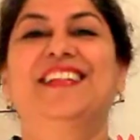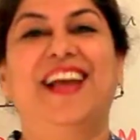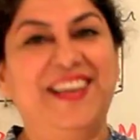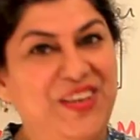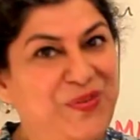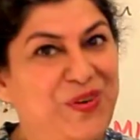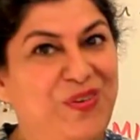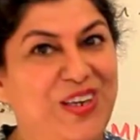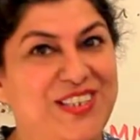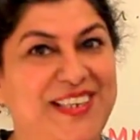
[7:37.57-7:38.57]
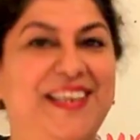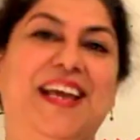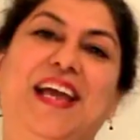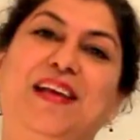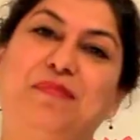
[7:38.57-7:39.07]
Thank you for
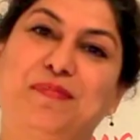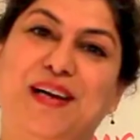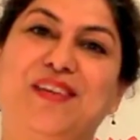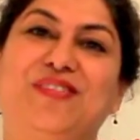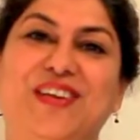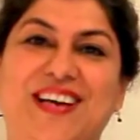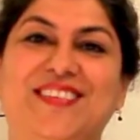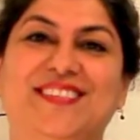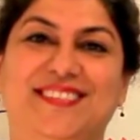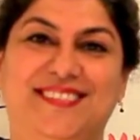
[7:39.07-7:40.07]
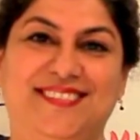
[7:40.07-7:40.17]
watching, and bye-bye for now.